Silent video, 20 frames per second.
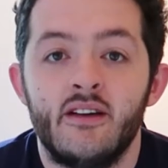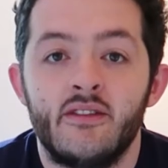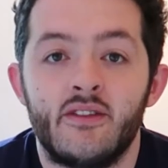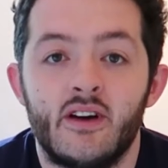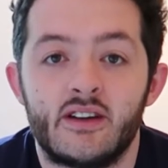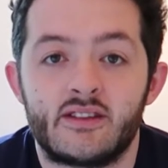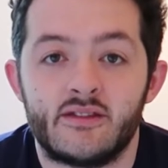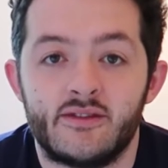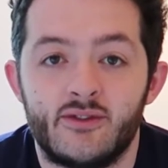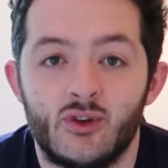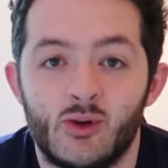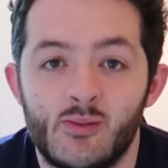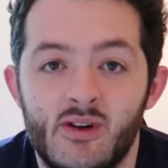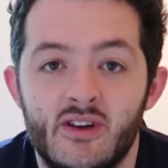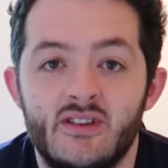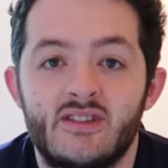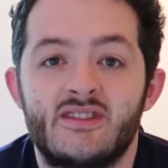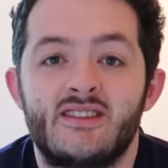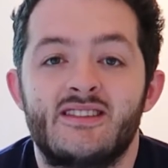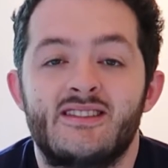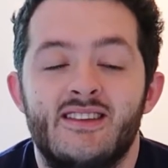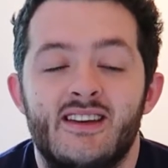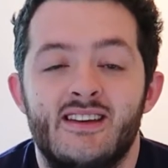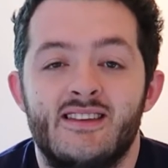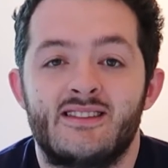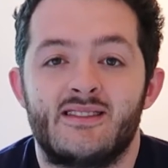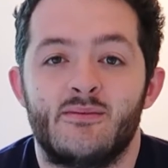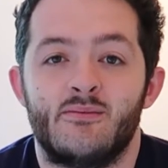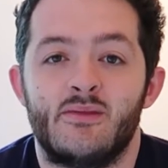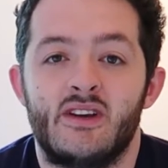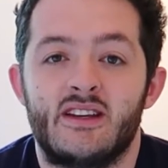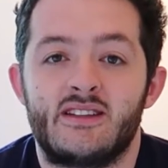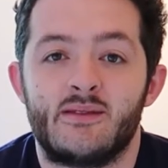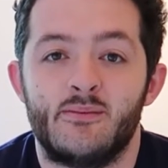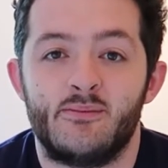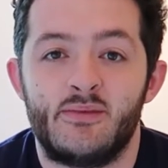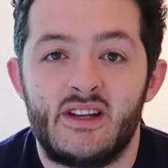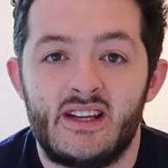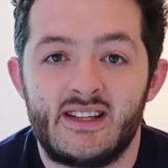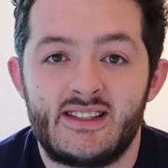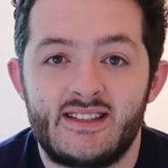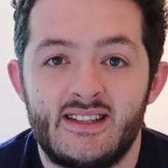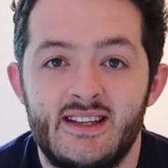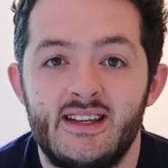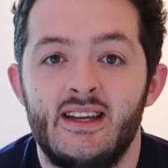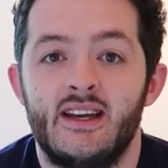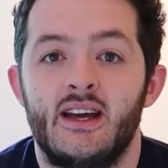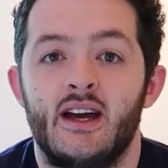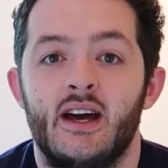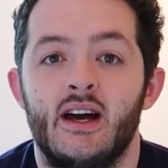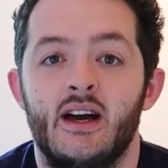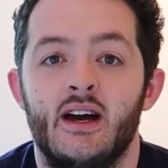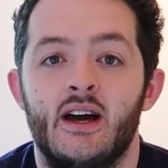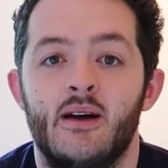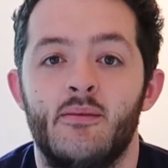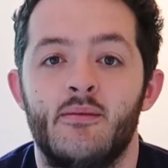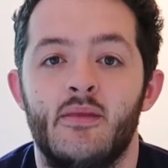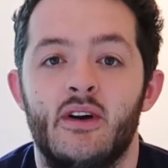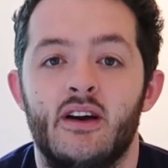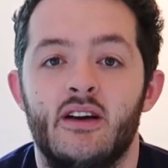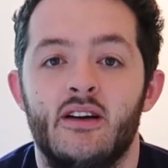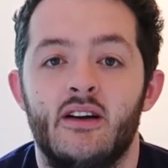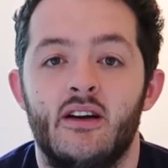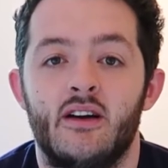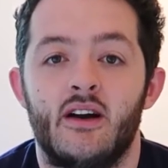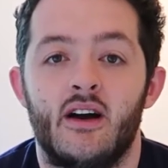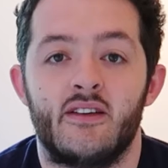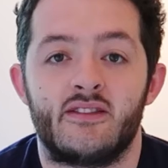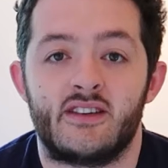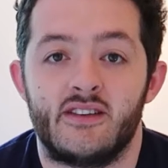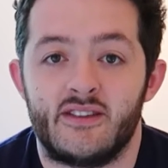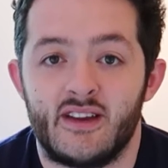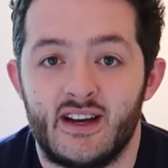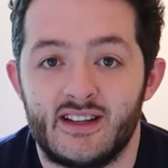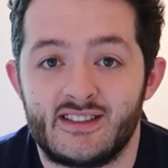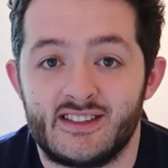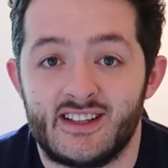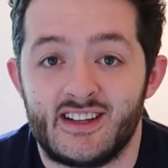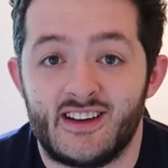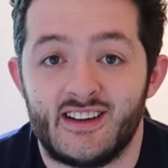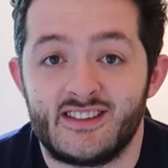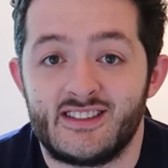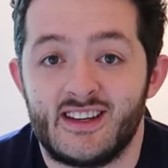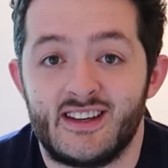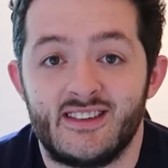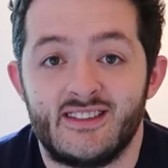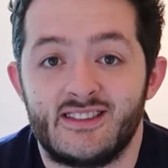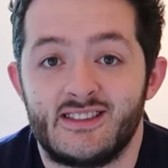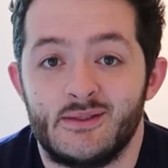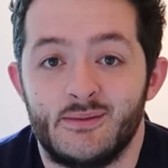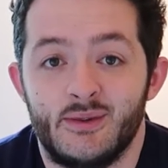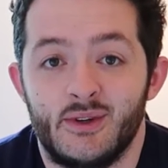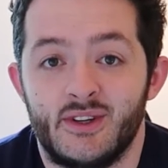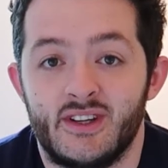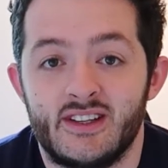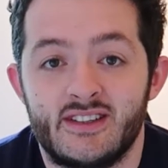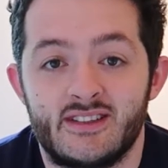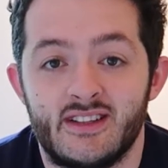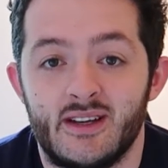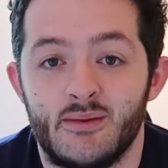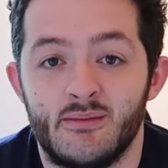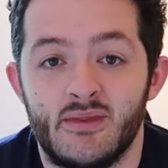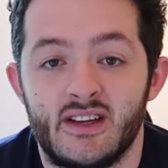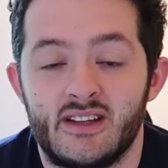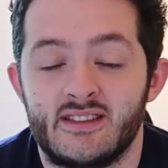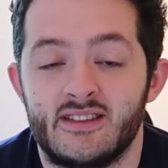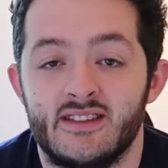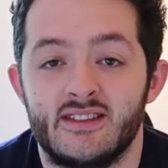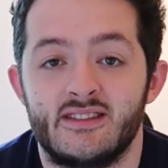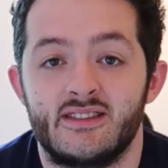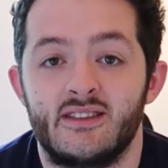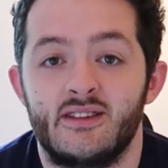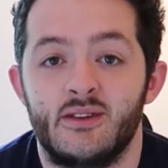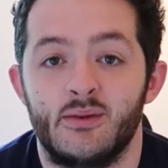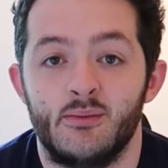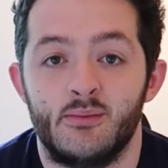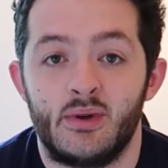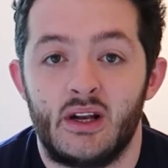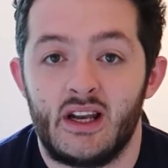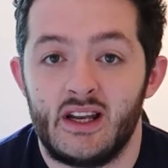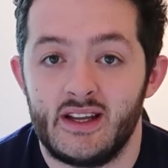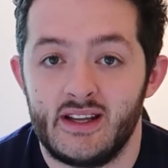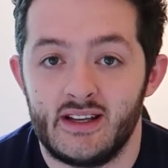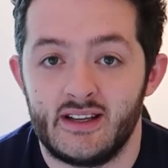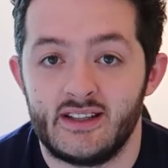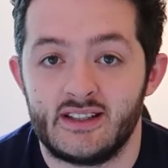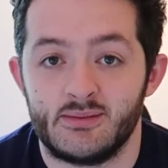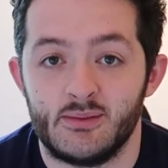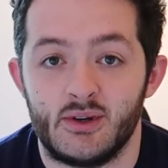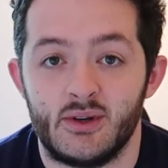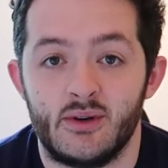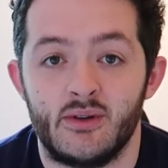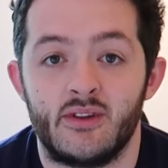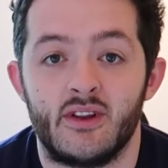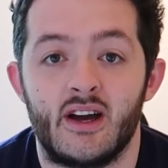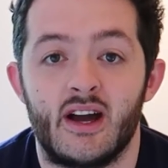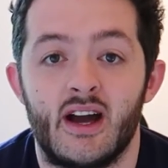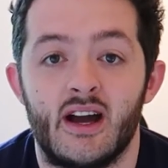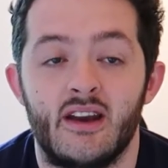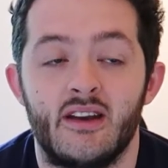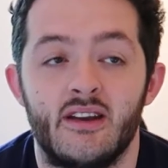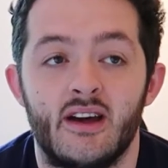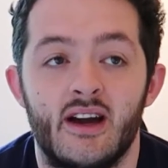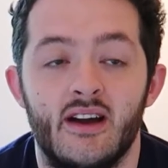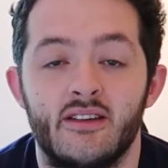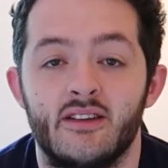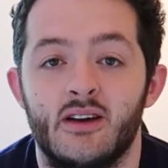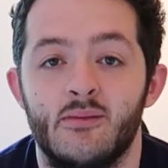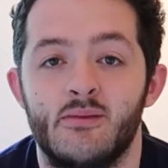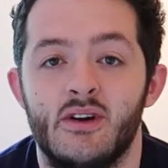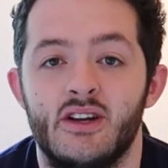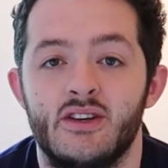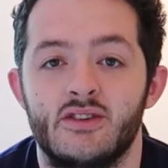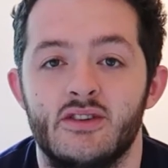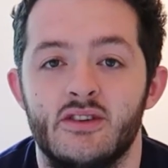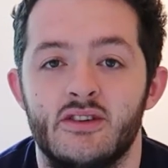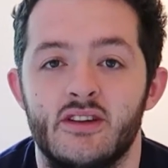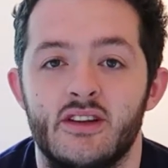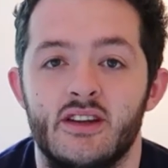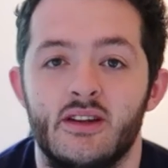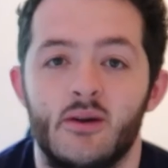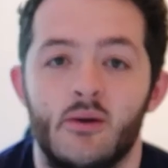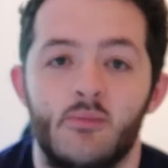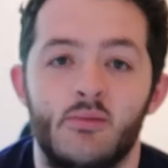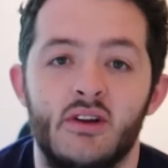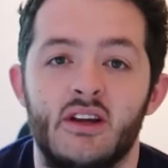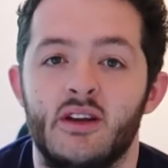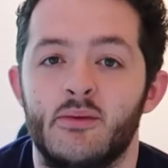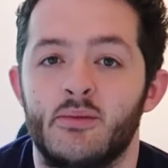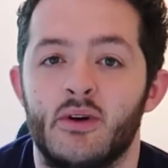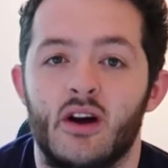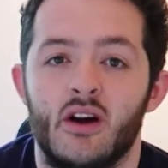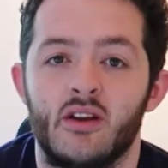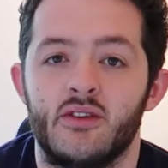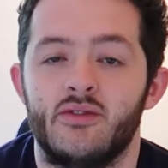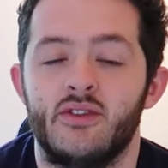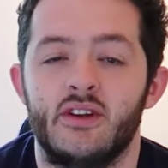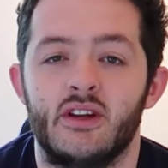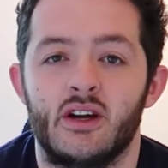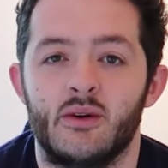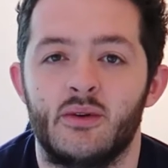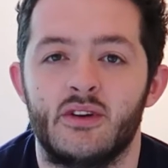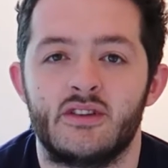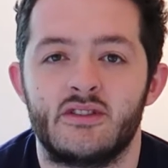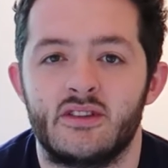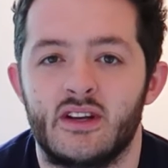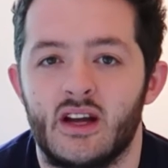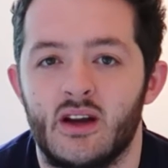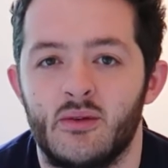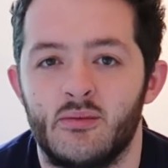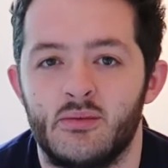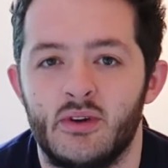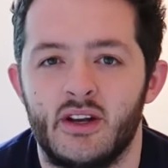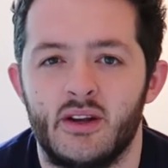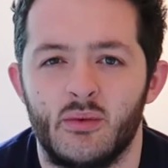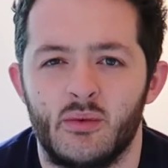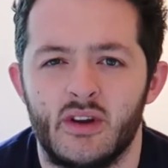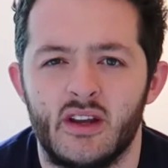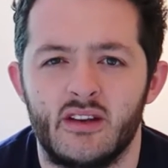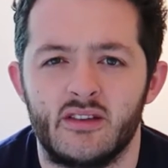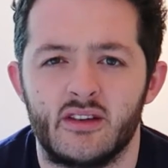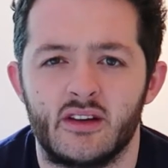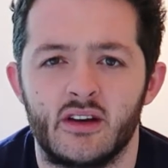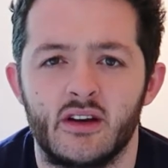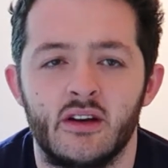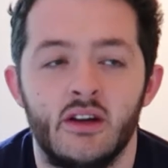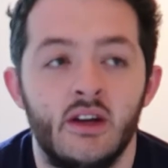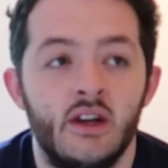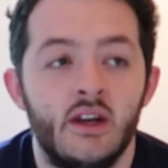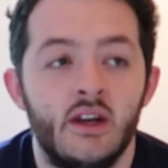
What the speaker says: First and foremost, taste and mixability. I have to give that a 10 out of 10, to be honest. It mixes completely smooth, and as I mentioned in the beginning part of the video, which now bloody weeks ago,